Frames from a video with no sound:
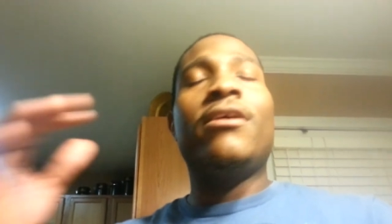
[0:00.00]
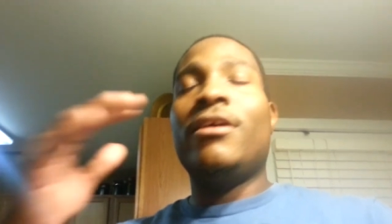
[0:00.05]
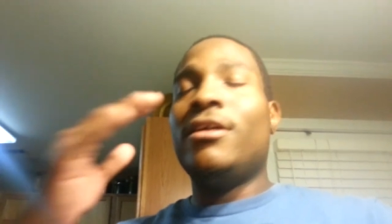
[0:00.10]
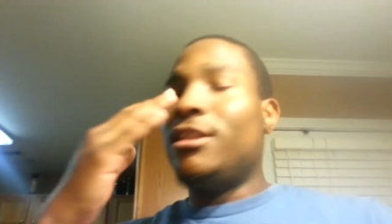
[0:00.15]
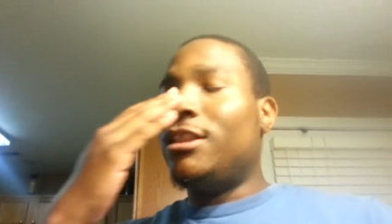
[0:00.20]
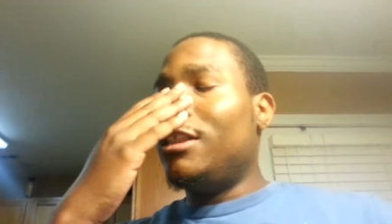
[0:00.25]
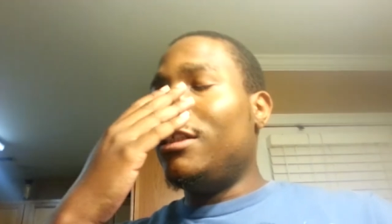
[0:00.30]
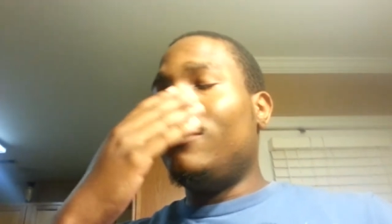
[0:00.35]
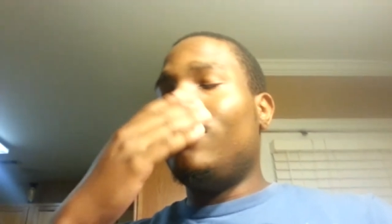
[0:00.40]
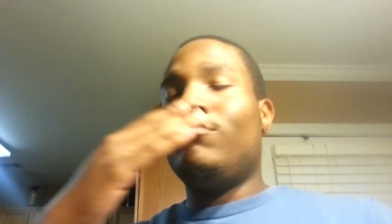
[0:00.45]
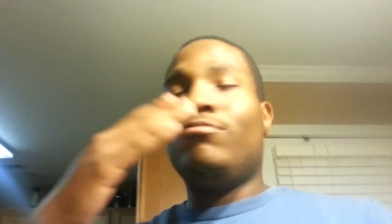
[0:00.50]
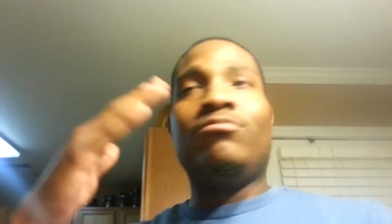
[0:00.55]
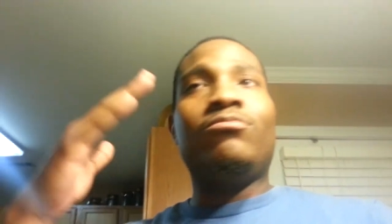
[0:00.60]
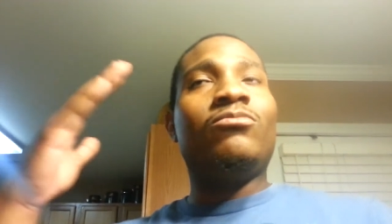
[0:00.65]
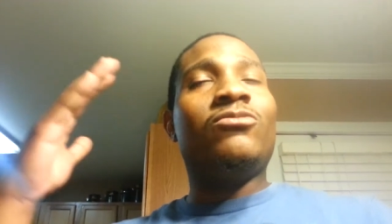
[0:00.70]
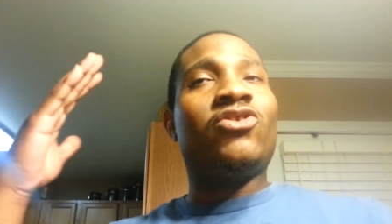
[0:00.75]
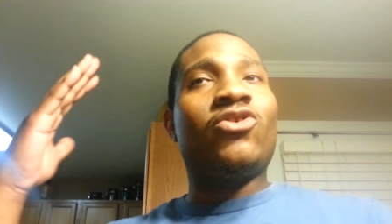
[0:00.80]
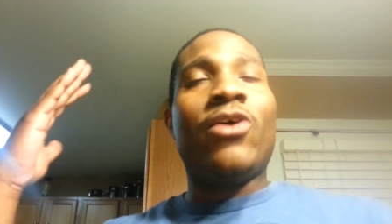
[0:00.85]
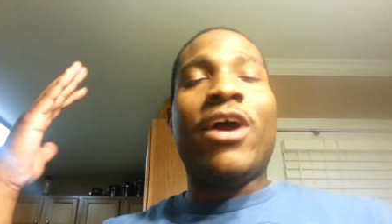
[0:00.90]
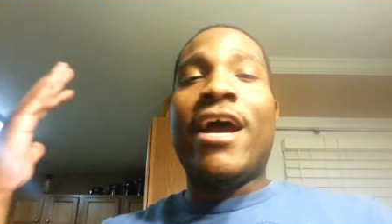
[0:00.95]
She
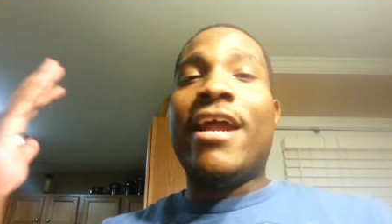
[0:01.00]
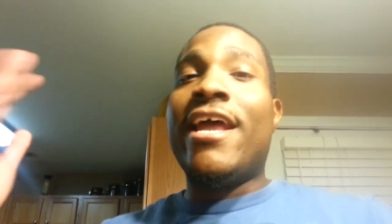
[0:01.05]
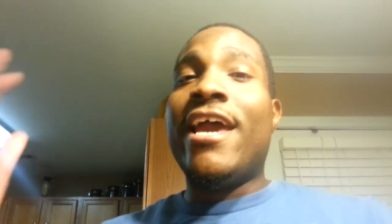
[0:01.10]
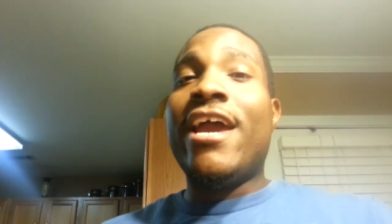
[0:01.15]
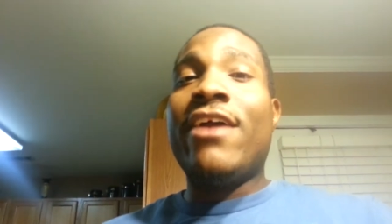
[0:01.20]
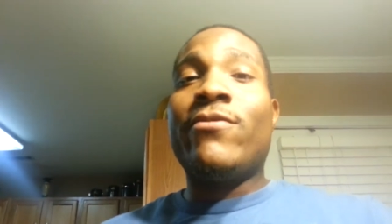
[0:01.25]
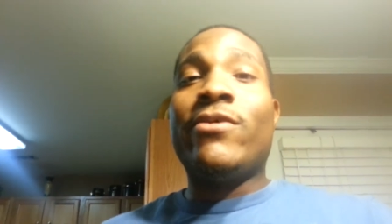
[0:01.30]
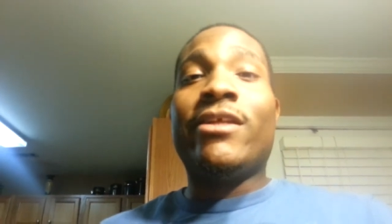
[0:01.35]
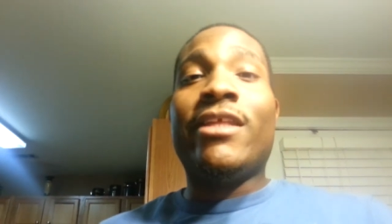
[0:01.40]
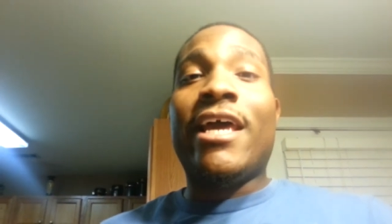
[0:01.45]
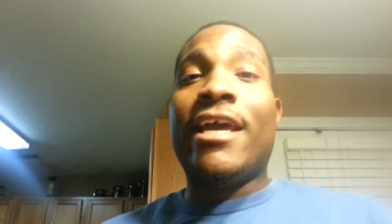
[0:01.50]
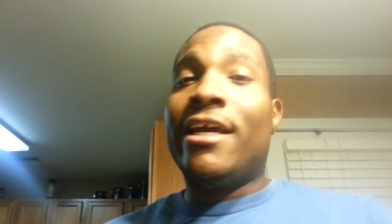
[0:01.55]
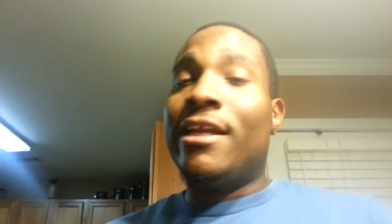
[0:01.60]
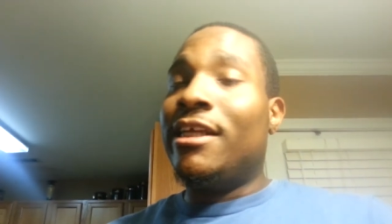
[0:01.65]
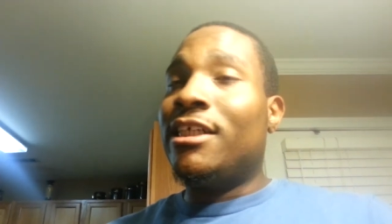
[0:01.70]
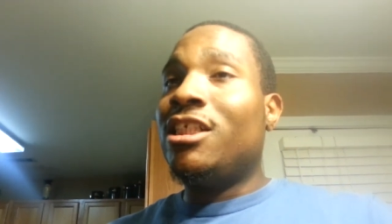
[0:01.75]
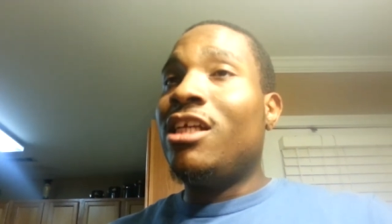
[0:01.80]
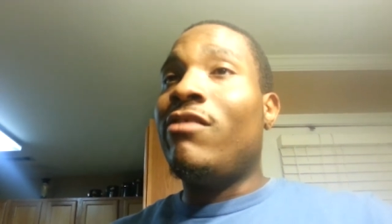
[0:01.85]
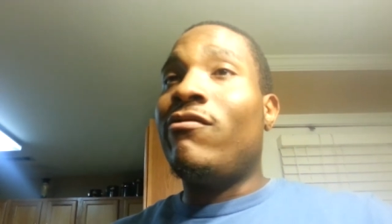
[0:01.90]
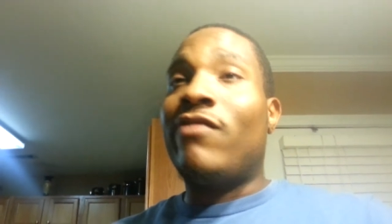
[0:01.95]
tried everything, and
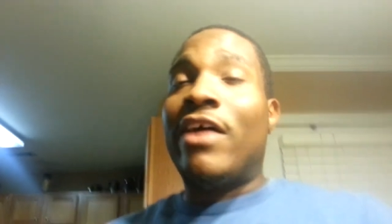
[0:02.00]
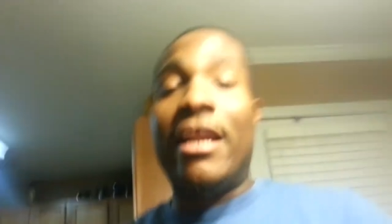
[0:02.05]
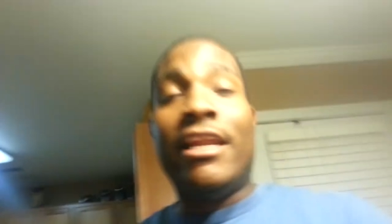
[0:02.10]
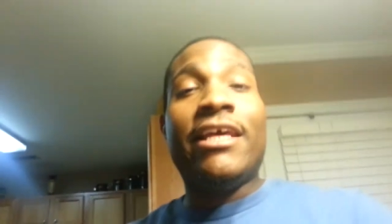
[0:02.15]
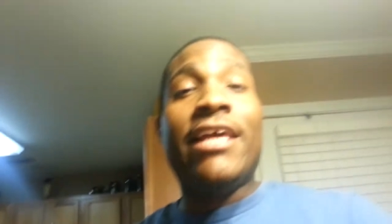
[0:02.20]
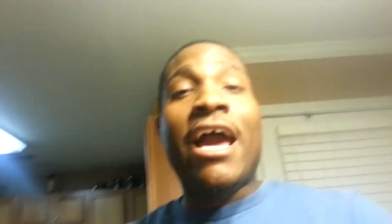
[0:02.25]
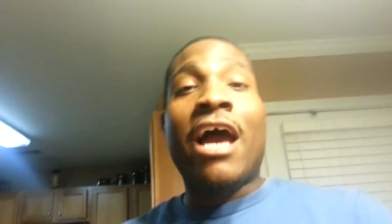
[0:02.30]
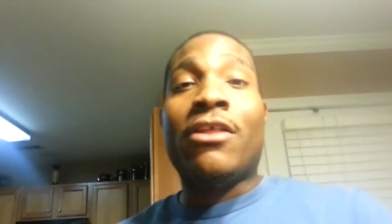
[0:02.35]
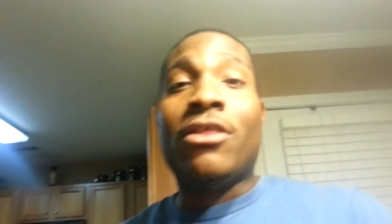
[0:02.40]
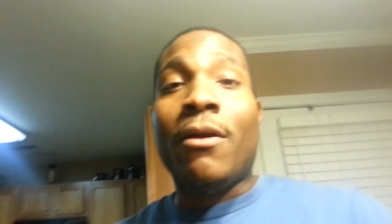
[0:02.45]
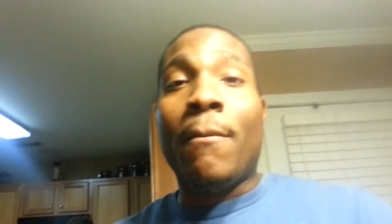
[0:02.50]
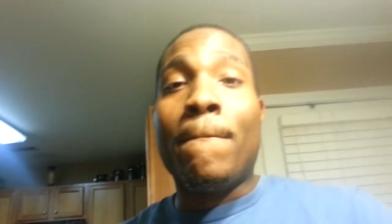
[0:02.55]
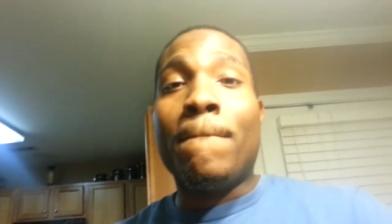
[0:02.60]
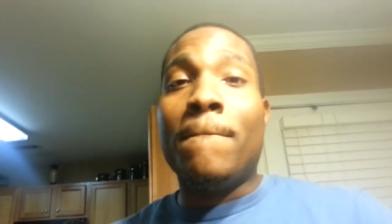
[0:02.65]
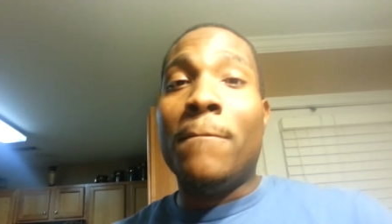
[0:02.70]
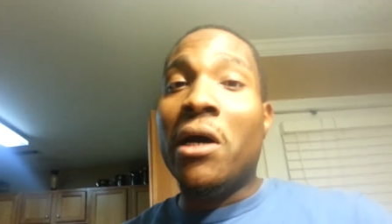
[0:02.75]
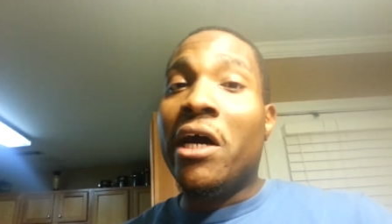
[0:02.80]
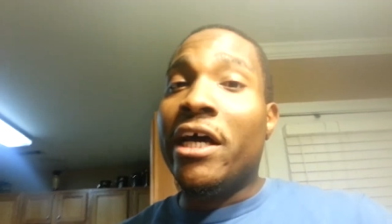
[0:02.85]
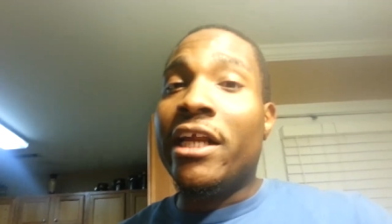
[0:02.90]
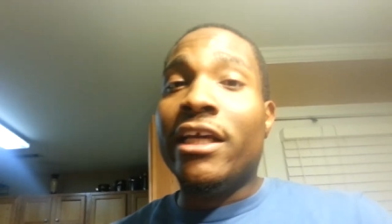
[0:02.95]
then she finally got the
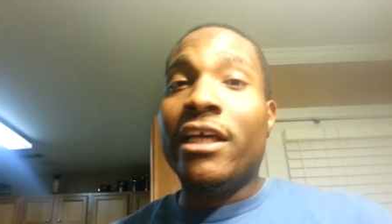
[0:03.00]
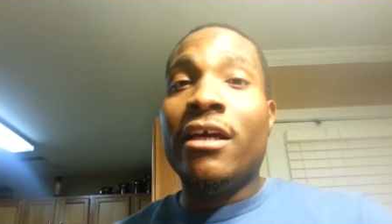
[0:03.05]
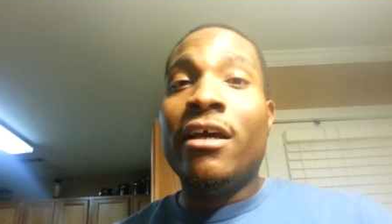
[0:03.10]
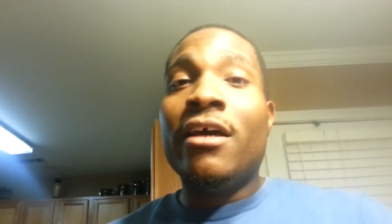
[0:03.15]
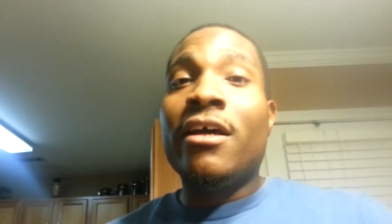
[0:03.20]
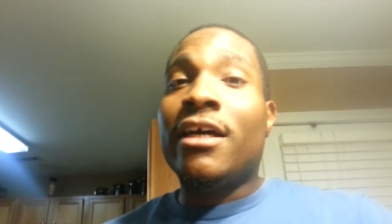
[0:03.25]
money